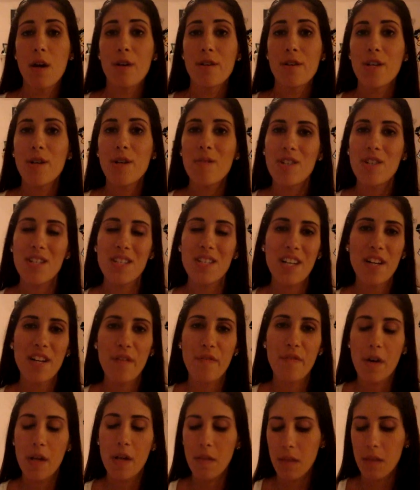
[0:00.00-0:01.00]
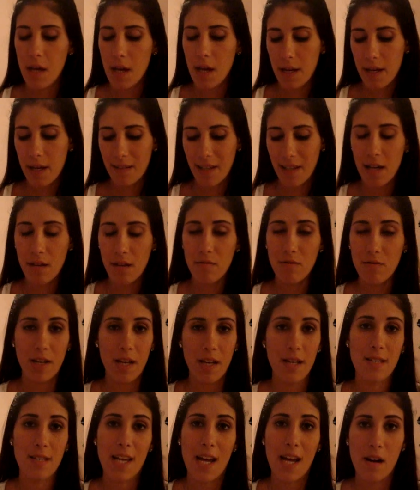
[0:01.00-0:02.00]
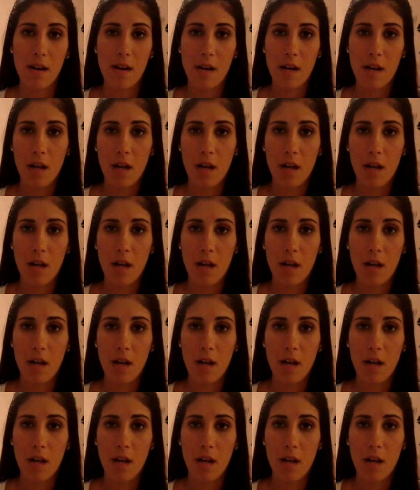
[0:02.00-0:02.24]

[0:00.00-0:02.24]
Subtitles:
So it's just like a fun thing. I like looking down